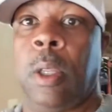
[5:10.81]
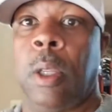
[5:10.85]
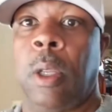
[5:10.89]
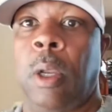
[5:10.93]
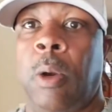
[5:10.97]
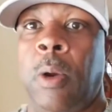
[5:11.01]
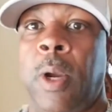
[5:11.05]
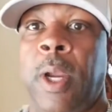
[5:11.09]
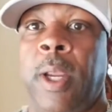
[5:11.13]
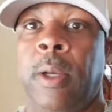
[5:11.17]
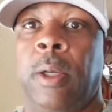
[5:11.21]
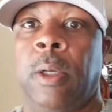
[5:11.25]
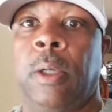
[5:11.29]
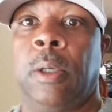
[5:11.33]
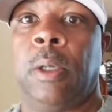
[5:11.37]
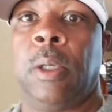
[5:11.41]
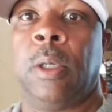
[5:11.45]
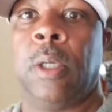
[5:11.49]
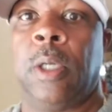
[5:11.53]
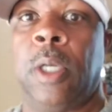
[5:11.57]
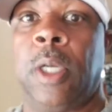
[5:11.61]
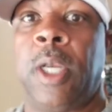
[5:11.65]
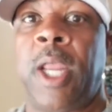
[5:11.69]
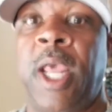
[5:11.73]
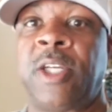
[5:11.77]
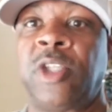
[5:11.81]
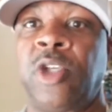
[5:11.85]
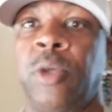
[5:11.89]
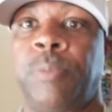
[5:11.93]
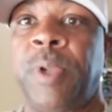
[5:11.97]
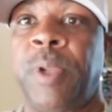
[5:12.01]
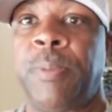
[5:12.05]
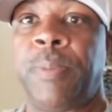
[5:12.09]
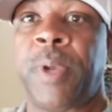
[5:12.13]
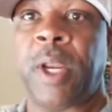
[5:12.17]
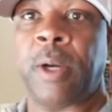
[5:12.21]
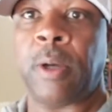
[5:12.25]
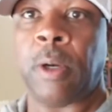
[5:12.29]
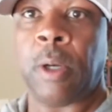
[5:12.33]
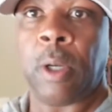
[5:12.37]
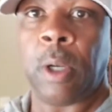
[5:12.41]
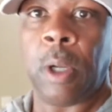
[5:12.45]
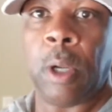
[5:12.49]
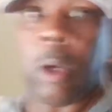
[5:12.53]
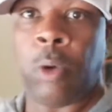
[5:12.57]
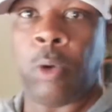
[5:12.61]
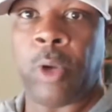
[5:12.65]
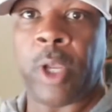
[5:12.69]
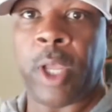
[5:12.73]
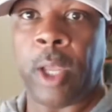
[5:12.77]
All right, that should be better.
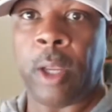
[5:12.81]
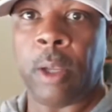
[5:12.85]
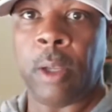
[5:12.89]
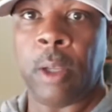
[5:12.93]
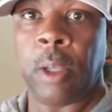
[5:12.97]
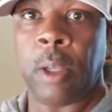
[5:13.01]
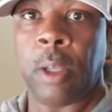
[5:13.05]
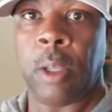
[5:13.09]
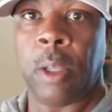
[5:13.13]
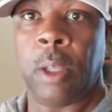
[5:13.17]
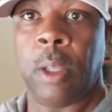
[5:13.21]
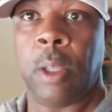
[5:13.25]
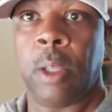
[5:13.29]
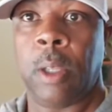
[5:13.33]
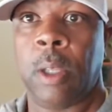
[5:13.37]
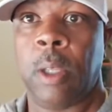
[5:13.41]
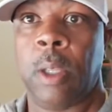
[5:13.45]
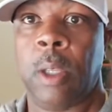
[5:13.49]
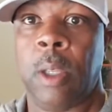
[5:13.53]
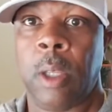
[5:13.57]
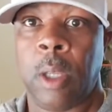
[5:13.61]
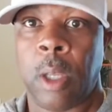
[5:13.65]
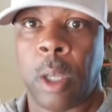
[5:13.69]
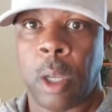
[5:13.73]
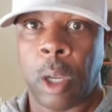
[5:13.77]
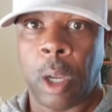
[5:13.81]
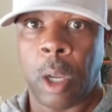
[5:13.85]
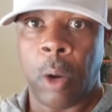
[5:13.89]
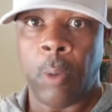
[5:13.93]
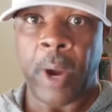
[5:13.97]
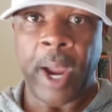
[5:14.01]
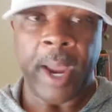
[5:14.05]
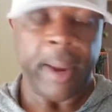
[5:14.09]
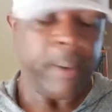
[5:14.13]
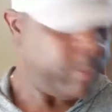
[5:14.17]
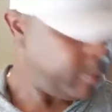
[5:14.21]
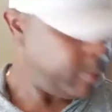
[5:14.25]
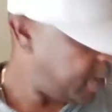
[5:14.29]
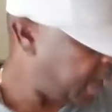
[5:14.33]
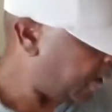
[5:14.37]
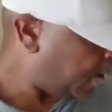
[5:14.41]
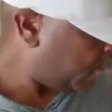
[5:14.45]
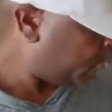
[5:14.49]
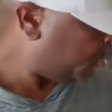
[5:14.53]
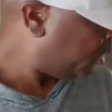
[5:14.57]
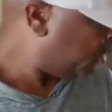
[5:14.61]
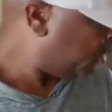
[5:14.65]
Okay. All right, now